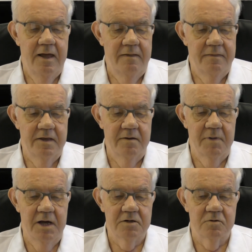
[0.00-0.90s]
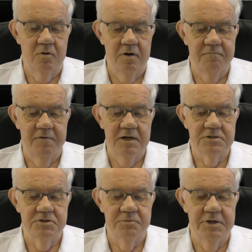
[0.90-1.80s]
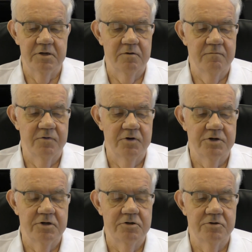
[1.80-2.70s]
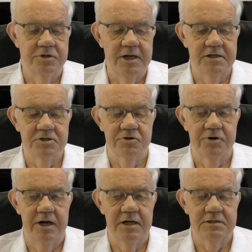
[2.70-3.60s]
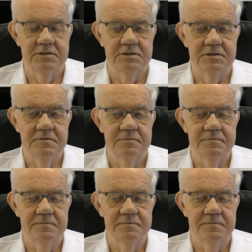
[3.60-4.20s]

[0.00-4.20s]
and the amount qualifies to be converted to tax credits.